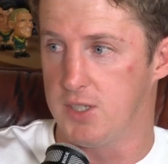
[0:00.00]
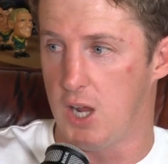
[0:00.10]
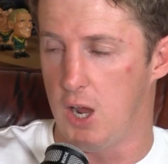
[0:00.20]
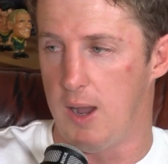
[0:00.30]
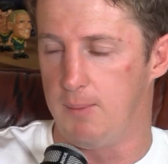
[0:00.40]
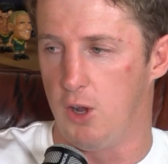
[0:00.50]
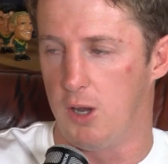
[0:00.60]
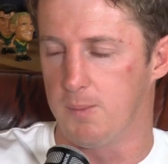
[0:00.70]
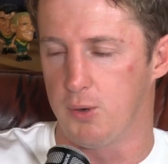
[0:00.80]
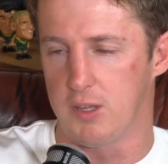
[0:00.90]
So I'm
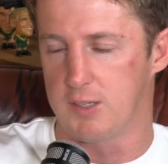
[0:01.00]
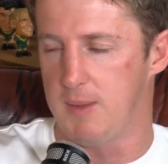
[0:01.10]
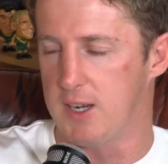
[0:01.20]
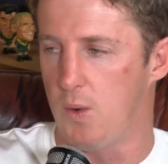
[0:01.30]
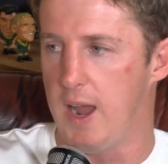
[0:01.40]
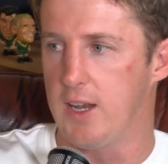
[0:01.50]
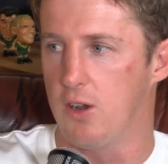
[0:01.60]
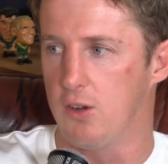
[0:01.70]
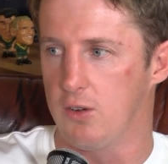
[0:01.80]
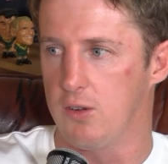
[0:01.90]
not putting as much weight
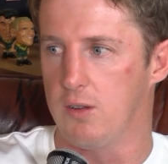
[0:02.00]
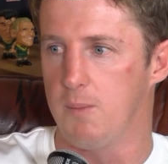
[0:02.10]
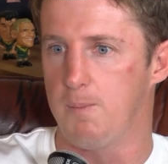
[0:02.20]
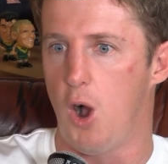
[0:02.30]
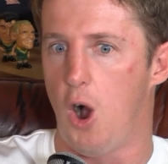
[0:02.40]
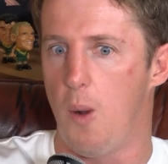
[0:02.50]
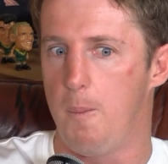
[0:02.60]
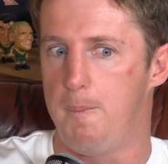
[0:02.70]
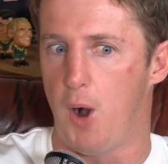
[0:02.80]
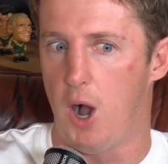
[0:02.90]
on
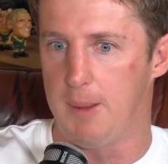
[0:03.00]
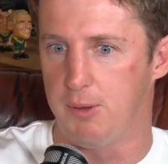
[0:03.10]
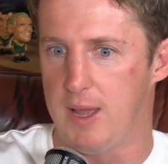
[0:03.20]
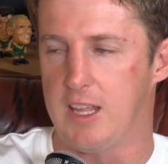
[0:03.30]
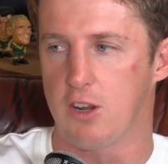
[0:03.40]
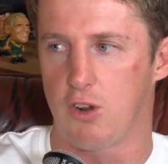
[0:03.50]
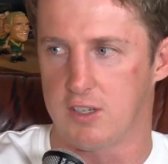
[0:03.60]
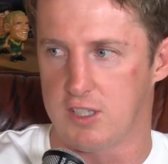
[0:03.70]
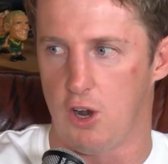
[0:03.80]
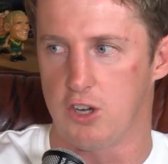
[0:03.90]
buy planning
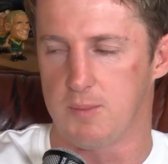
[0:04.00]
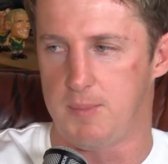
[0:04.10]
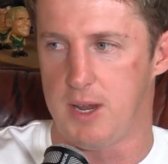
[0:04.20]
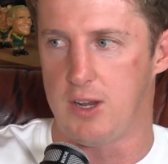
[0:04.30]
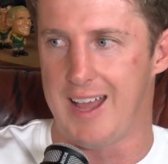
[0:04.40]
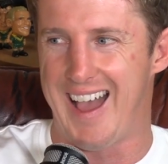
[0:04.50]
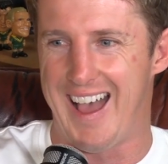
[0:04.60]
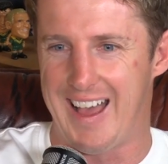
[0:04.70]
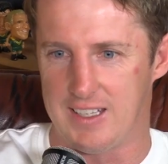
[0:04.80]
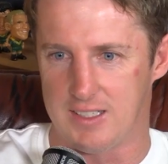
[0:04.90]
across the Origin period
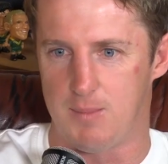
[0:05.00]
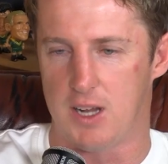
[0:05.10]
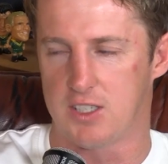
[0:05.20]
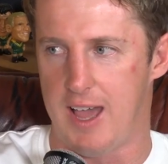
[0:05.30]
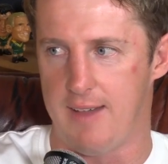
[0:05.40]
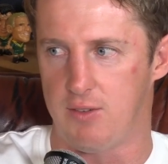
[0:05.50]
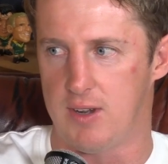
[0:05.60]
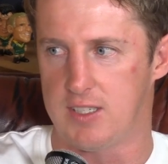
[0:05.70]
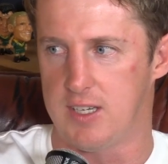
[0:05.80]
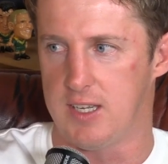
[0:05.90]
as much as I have in
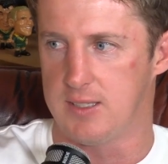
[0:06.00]
recent years.